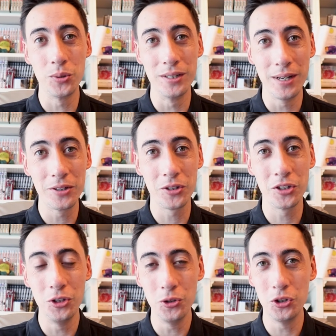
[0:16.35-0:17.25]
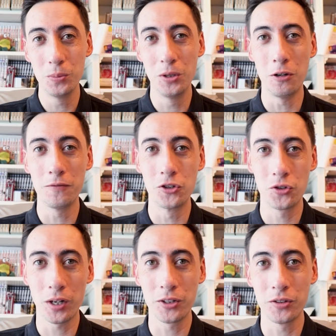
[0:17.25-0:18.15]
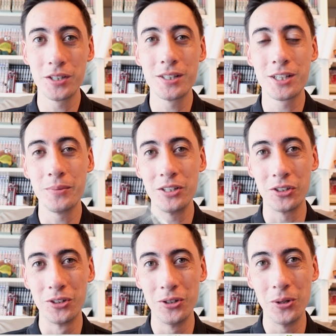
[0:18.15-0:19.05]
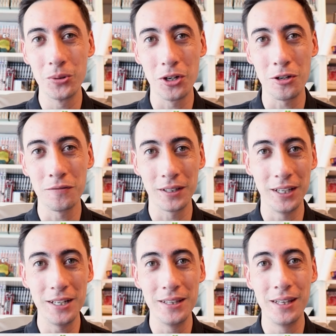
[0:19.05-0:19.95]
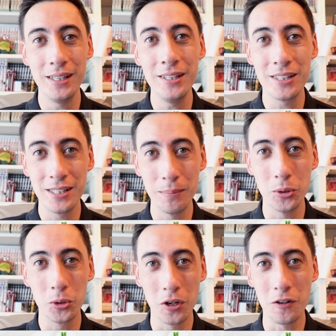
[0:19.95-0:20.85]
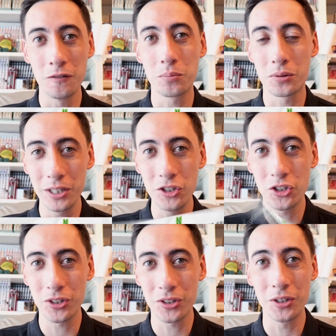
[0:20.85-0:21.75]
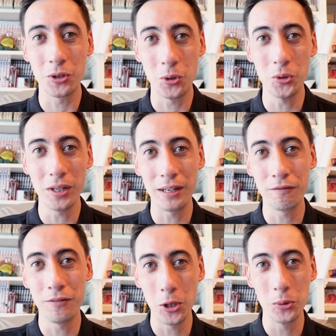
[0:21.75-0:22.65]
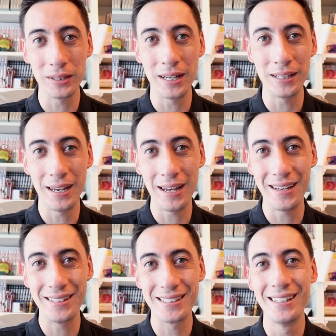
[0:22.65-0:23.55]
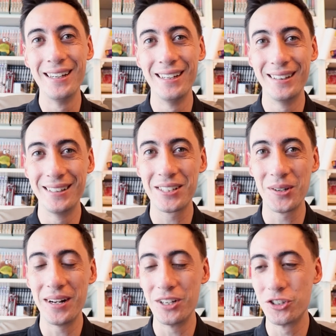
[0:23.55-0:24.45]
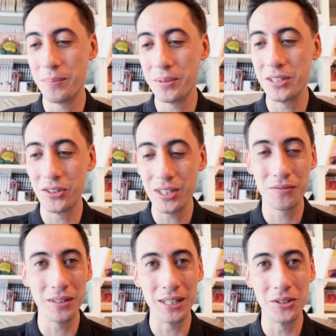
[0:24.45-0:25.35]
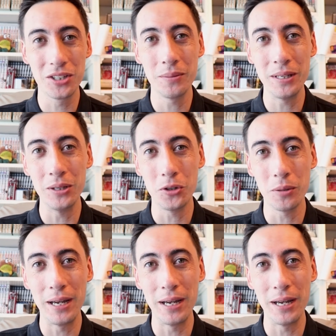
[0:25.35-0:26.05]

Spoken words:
to another YouTube golf instructor. This is going to be Saguto Golf again, the simple golf preacher, the cult-like following that he has. Let's go ahead and jump into this video. It's going to be all